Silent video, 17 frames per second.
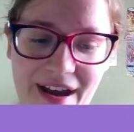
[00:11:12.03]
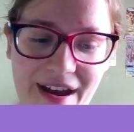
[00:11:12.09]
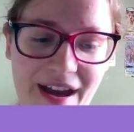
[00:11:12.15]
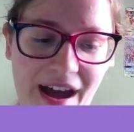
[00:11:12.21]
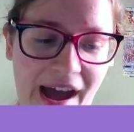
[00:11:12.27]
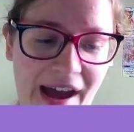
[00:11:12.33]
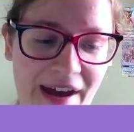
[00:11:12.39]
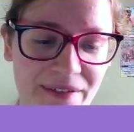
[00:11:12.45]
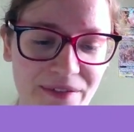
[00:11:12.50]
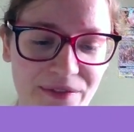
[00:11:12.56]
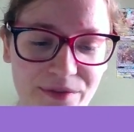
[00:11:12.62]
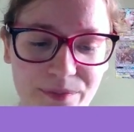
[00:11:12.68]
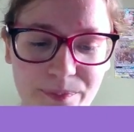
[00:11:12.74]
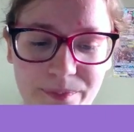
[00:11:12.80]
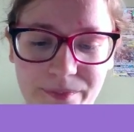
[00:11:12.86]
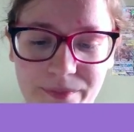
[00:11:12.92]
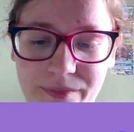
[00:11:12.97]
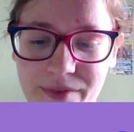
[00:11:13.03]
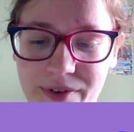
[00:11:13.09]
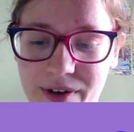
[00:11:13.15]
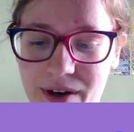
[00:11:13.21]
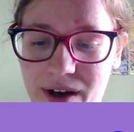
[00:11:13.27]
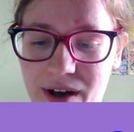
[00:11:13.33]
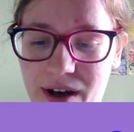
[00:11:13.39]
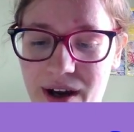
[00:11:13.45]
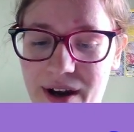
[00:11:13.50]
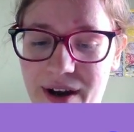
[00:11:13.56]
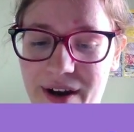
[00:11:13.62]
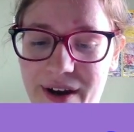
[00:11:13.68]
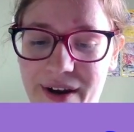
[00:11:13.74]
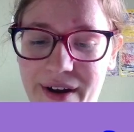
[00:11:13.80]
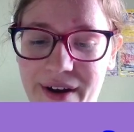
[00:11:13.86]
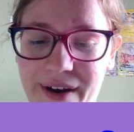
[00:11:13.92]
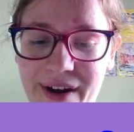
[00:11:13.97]
I
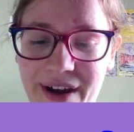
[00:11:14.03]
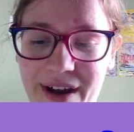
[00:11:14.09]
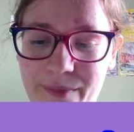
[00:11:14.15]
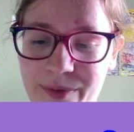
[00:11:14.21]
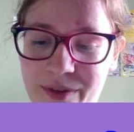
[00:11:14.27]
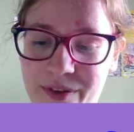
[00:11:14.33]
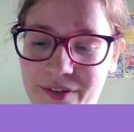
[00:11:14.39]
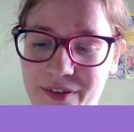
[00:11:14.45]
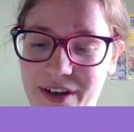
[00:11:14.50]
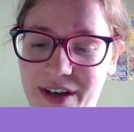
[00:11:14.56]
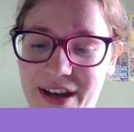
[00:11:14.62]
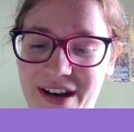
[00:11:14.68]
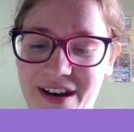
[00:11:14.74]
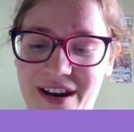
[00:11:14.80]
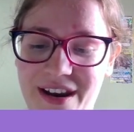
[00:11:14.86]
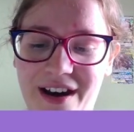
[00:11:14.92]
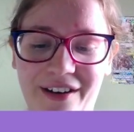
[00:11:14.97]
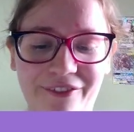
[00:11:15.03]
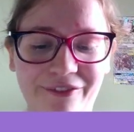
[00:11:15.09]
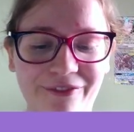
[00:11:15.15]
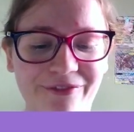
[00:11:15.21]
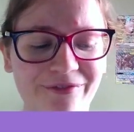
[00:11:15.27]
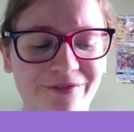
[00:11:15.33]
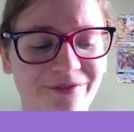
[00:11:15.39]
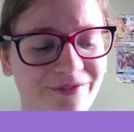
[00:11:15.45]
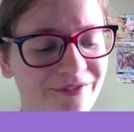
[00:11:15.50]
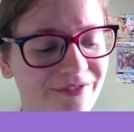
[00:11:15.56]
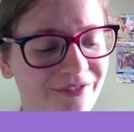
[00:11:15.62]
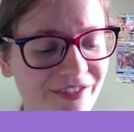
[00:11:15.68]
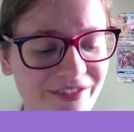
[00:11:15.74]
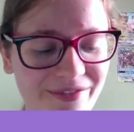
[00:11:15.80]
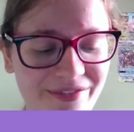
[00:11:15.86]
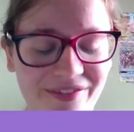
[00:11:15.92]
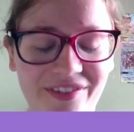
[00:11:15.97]
absolutely love
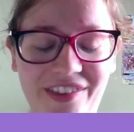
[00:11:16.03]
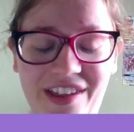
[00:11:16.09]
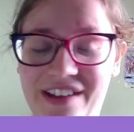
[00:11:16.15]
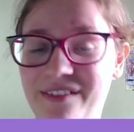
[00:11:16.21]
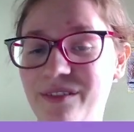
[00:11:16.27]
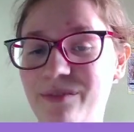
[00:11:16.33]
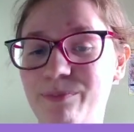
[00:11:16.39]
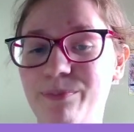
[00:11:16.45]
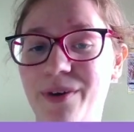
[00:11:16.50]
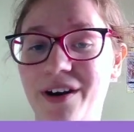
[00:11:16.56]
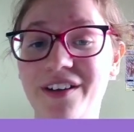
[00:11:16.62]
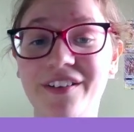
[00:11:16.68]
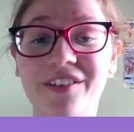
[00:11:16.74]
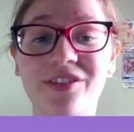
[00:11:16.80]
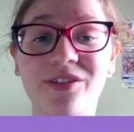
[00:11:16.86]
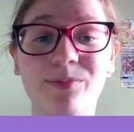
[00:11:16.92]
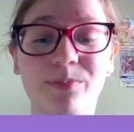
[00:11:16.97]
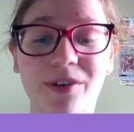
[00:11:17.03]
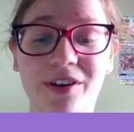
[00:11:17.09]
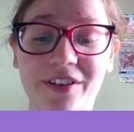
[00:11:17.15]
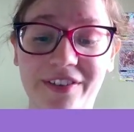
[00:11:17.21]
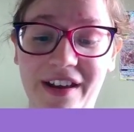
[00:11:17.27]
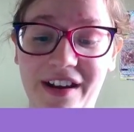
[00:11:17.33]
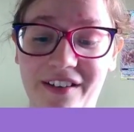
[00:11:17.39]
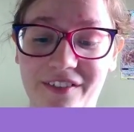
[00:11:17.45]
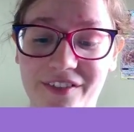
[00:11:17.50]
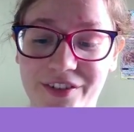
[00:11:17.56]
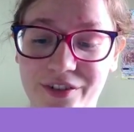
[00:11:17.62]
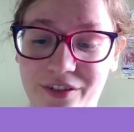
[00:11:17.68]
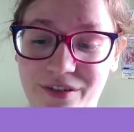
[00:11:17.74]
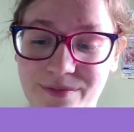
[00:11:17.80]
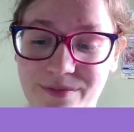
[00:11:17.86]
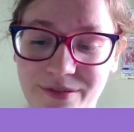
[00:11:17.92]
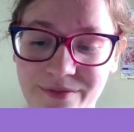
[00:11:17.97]
these both because they are
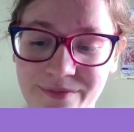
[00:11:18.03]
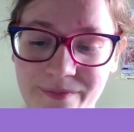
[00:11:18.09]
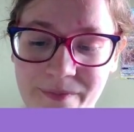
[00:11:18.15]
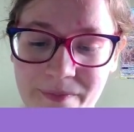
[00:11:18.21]
adorable,